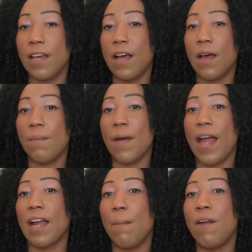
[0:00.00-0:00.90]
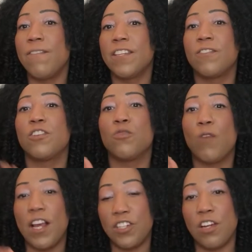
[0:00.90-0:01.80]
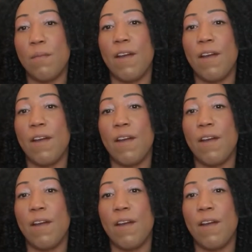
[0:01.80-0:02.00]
I got my visa to Russia.